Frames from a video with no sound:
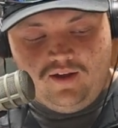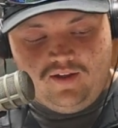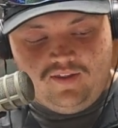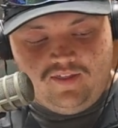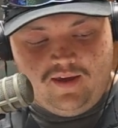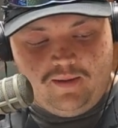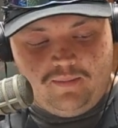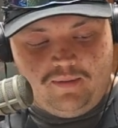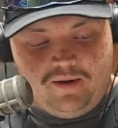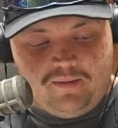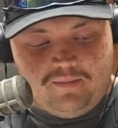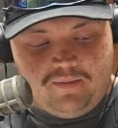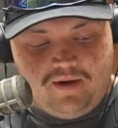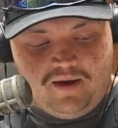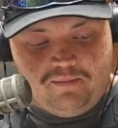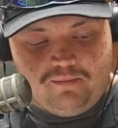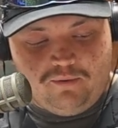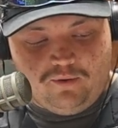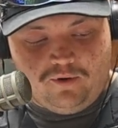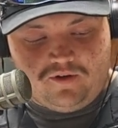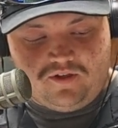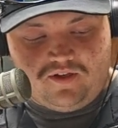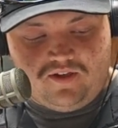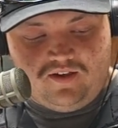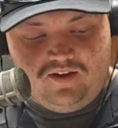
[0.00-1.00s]
They beat
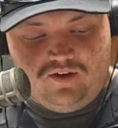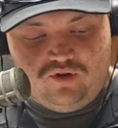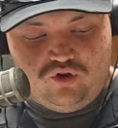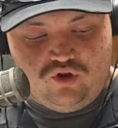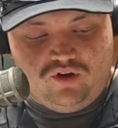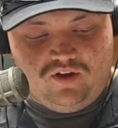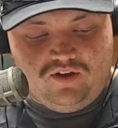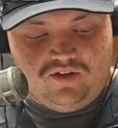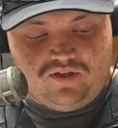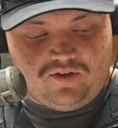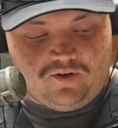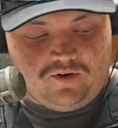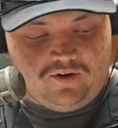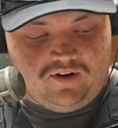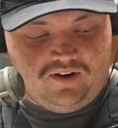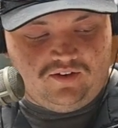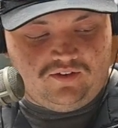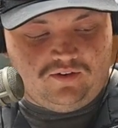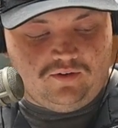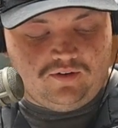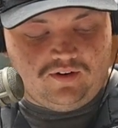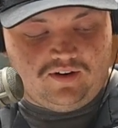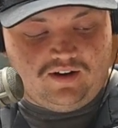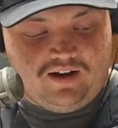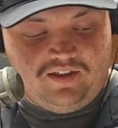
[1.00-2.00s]
Mayport CG
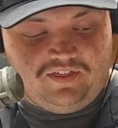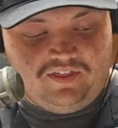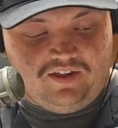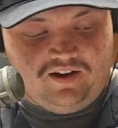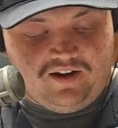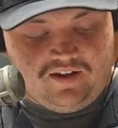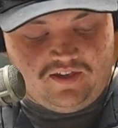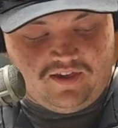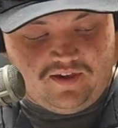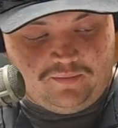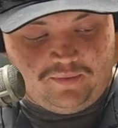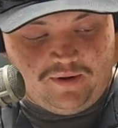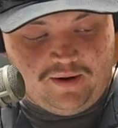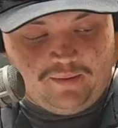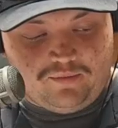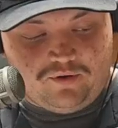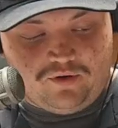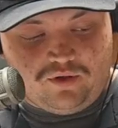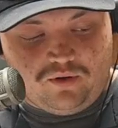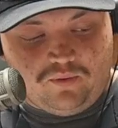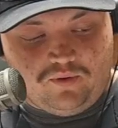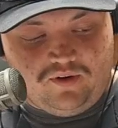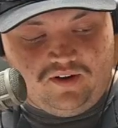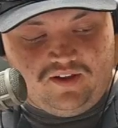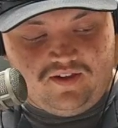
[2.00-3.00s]
32-0 on September
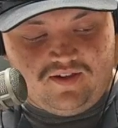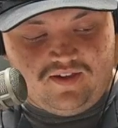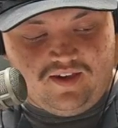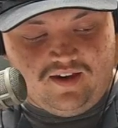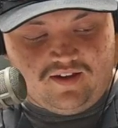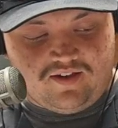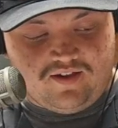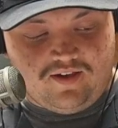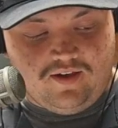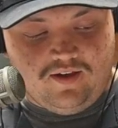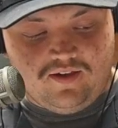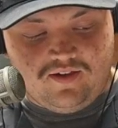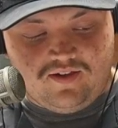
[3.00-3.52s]
26th.